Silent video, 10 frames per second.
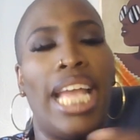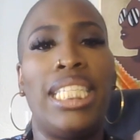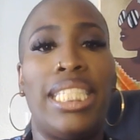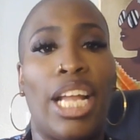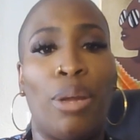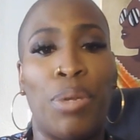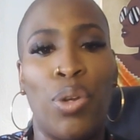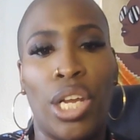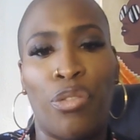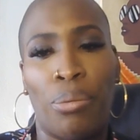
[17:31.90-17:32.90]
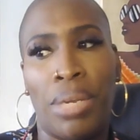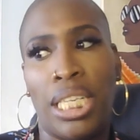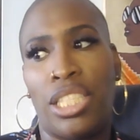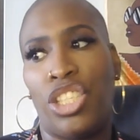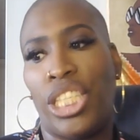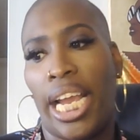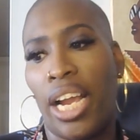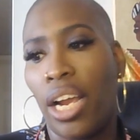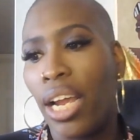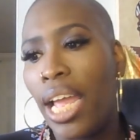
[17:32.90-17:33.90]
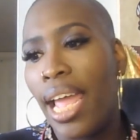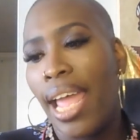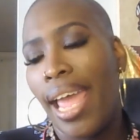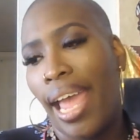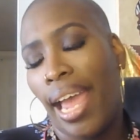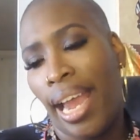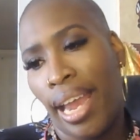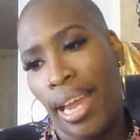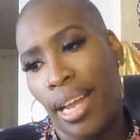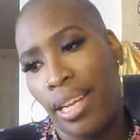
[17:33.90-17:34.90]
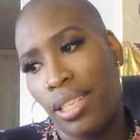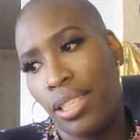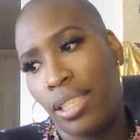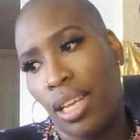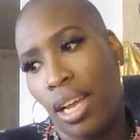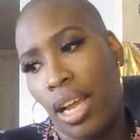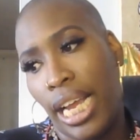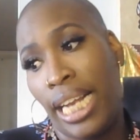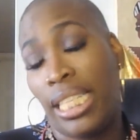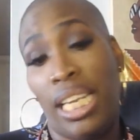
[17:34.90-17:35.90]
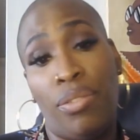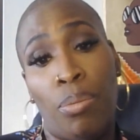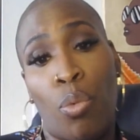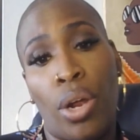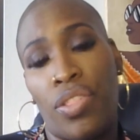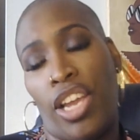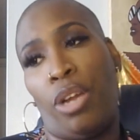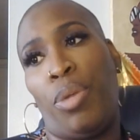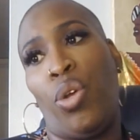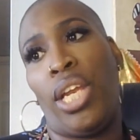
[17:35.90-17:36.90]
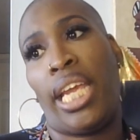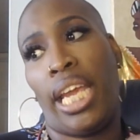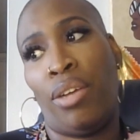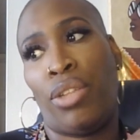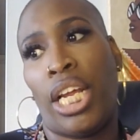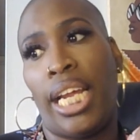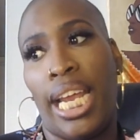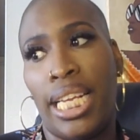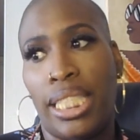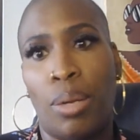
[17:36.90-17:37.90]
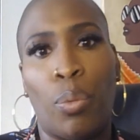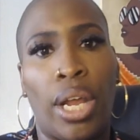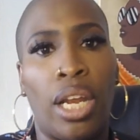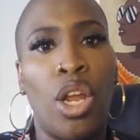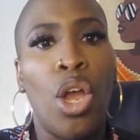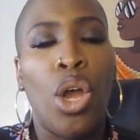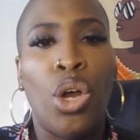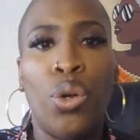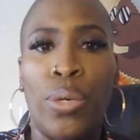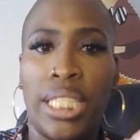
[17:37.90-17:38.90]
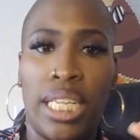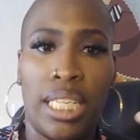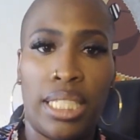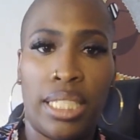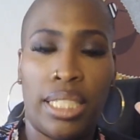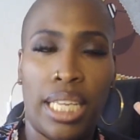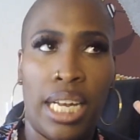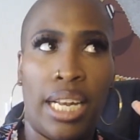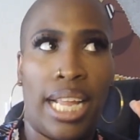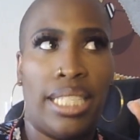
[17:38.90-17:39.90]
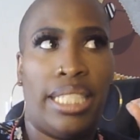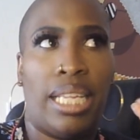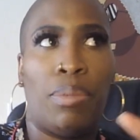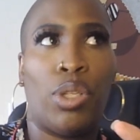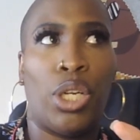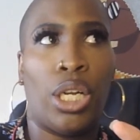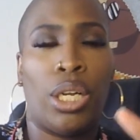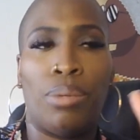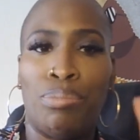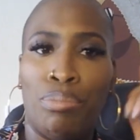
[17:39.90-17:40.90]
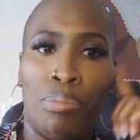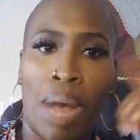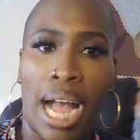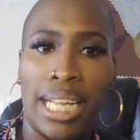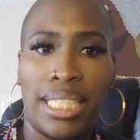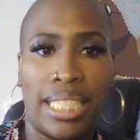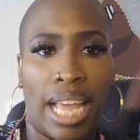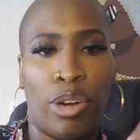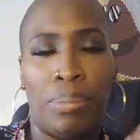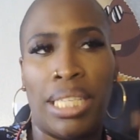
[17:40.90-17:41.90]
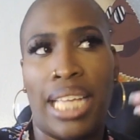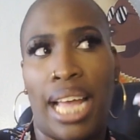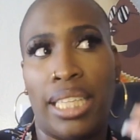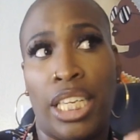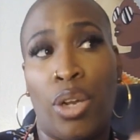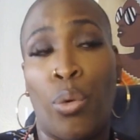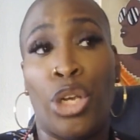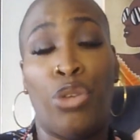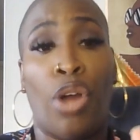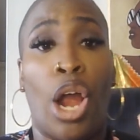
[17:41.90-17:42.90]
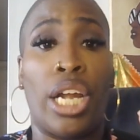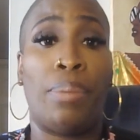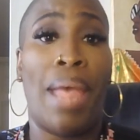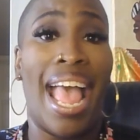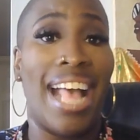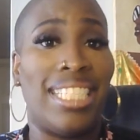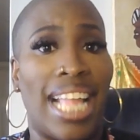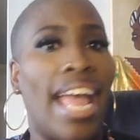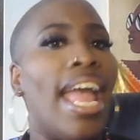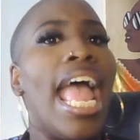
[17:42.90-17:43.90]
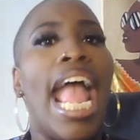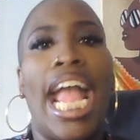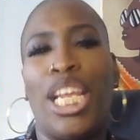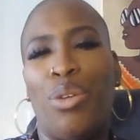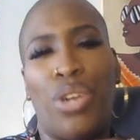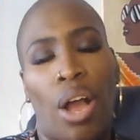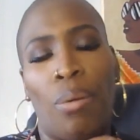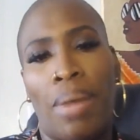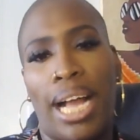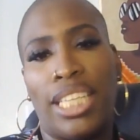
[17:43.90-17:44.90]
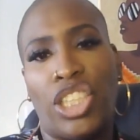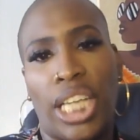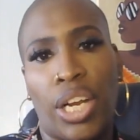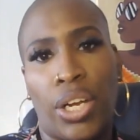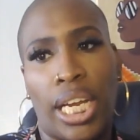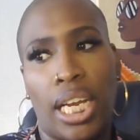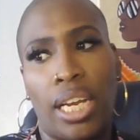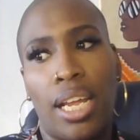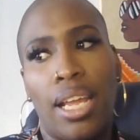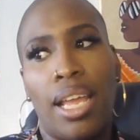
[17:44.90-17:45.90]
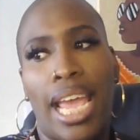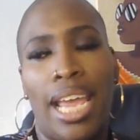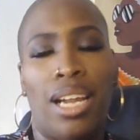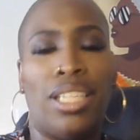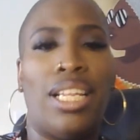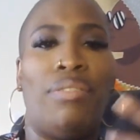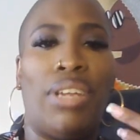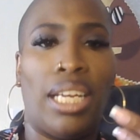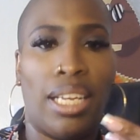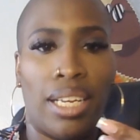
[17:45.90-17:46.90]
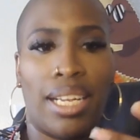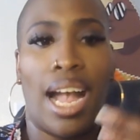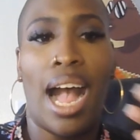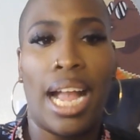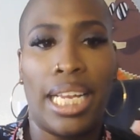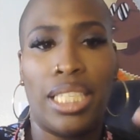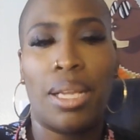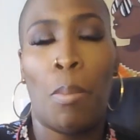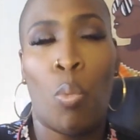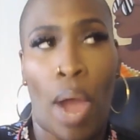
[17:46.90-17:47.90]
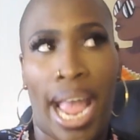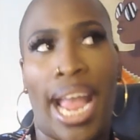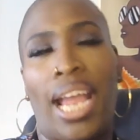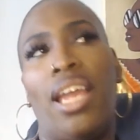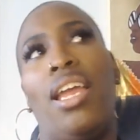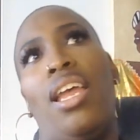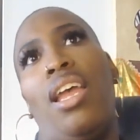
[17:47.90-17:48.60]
it's therapeutic for me to share. And it's even more therapeutic if there is someone who is in similar mindset or mentality, or you've already passed that and you don't mind sharing in a loving, kind way,